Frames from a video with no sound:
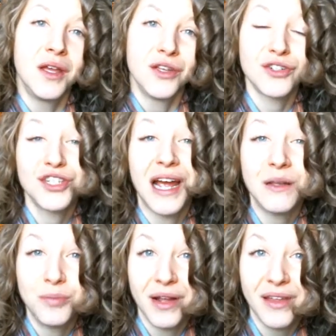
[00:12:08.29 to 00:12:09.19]
Your
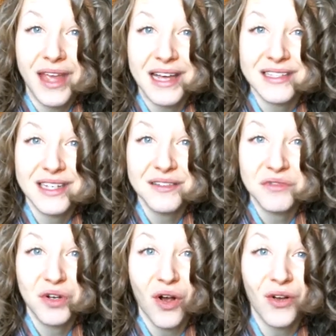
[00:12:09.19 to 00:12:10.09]
child probably hasn't
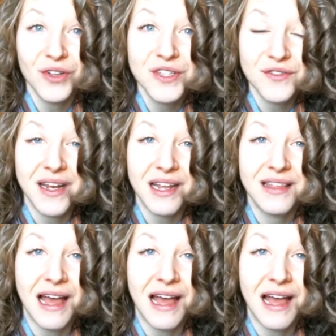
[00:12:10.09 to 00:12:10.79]
cultivated